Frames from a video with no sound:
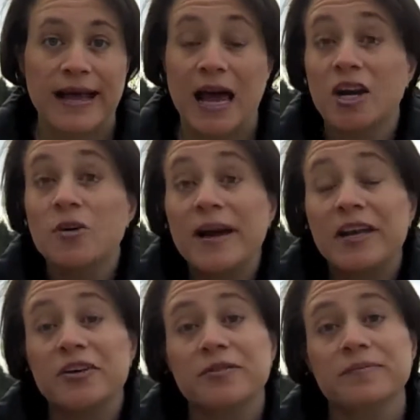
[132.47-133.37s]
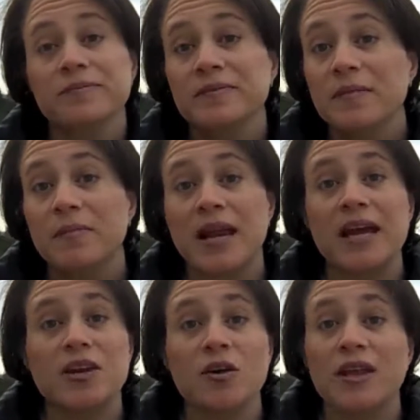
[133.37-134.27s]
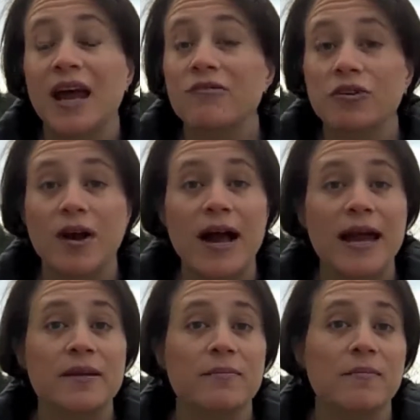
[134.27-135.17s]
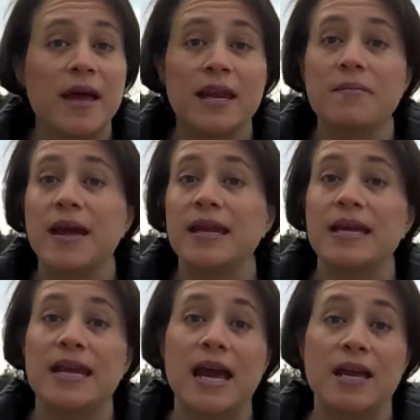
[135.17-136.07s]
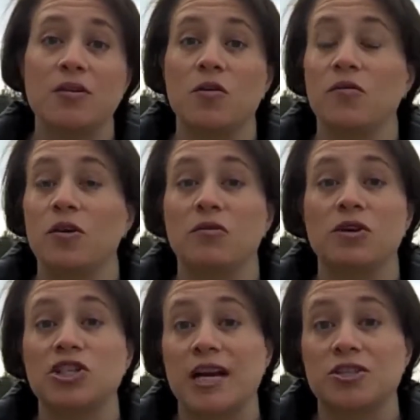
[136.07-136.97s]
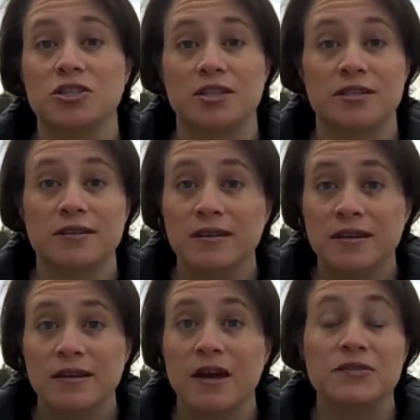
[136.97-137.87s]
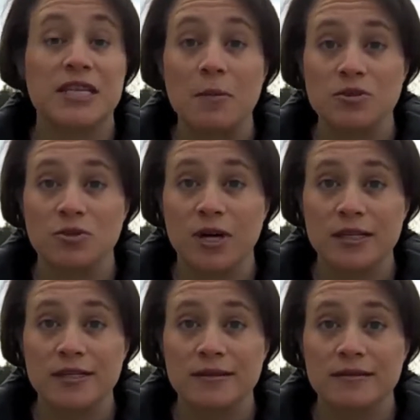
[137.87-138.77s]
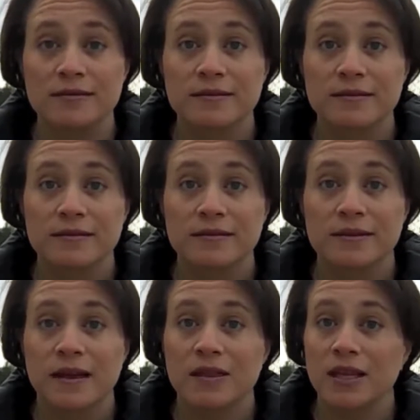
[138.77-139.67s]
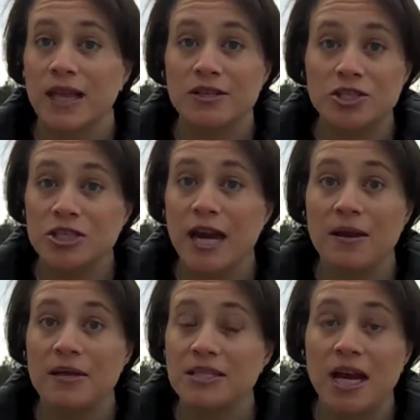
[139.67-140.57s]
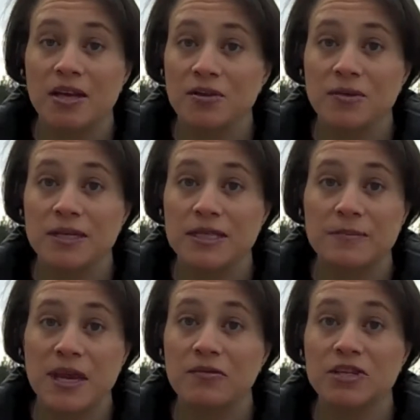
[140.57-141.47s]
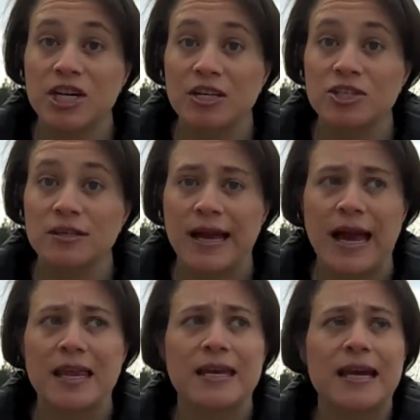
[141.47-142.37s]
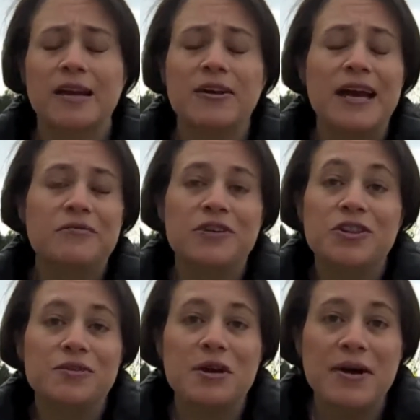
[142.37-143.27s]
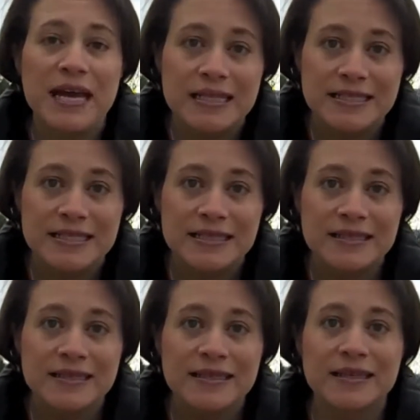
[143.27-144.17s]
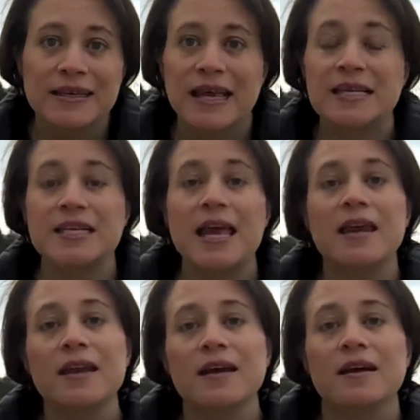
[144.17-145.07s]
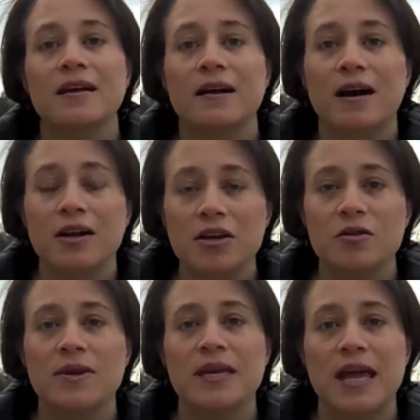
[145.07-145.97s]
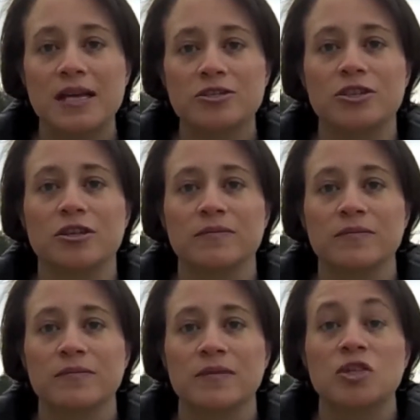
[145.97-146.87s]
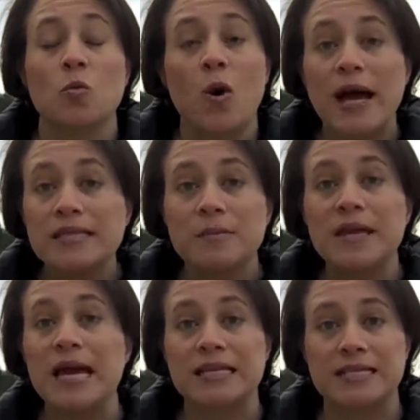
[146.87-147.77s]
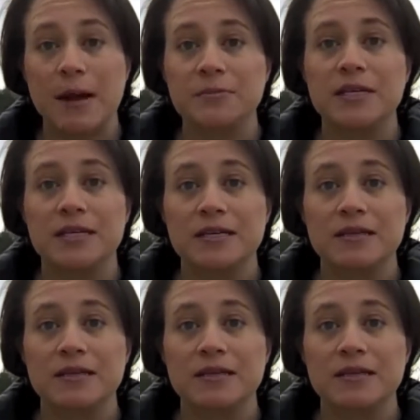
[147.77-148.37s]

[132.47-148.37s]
I don't know about you, but I know that I've cried many a night over a rejection of some sort. The lunchtime, it's not you, it's me rejection, I think I cried for 3 weeks. It's in our human nature to want to be accepted.